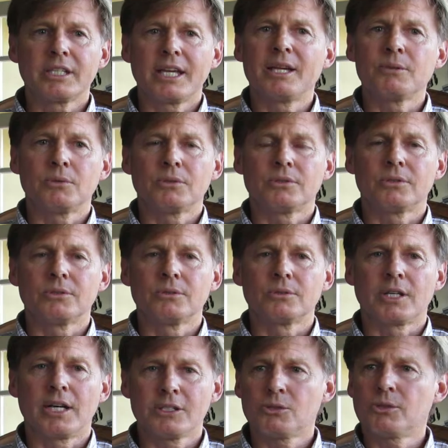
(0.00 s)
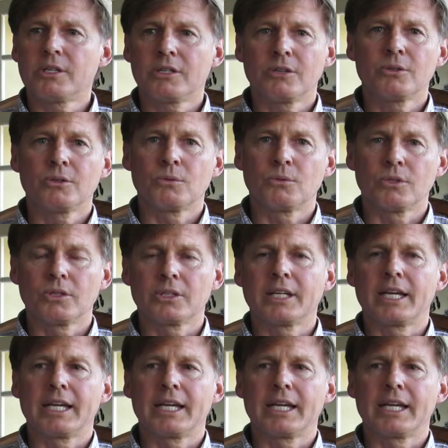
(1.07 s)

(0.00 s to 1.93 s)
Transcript: able to concentrate on their work